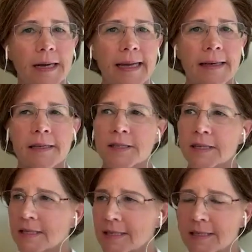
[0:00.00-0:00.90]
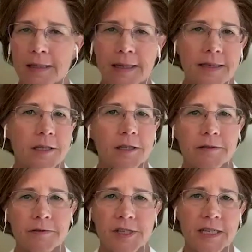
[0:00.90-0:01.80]
and this gets into lasting
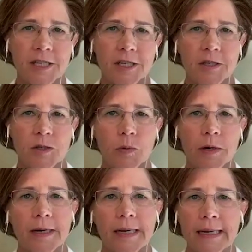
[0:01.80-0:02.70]
conversations where,